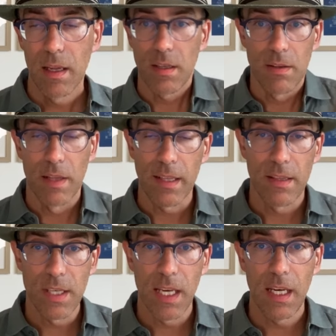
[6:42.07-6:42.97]
Like
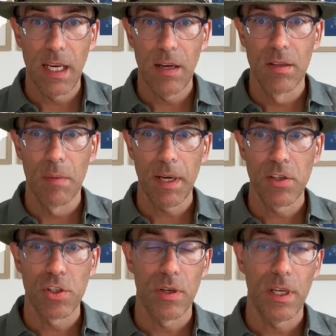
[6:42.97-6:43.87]
this kid here in the
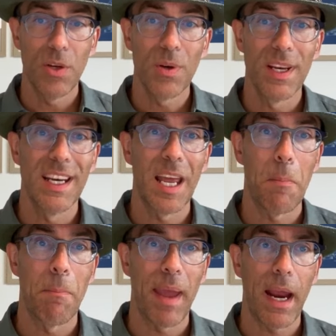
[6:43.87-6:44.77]
picture, you can
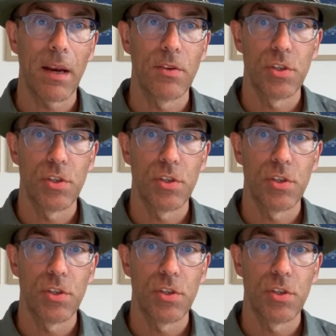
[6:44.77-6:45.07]
get back